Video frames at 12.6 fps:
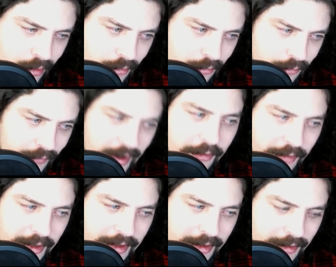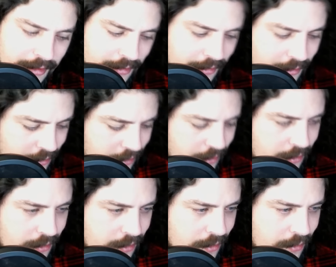Finally,
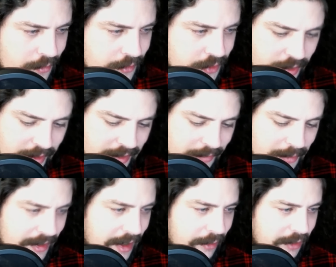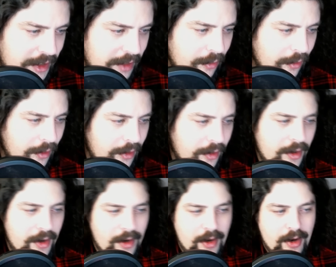sorry, I got my loud keyboard.
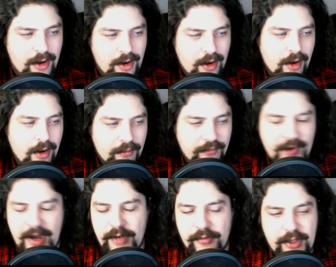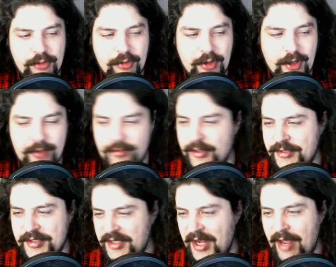Finally, this
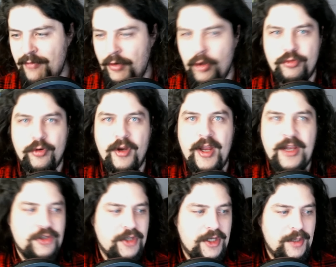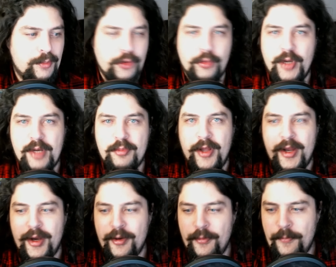doesn't have an Ultra HD Blu-ray
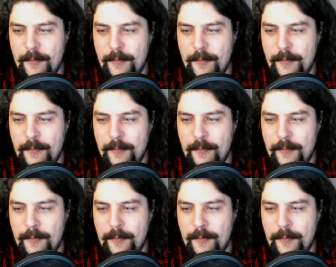player.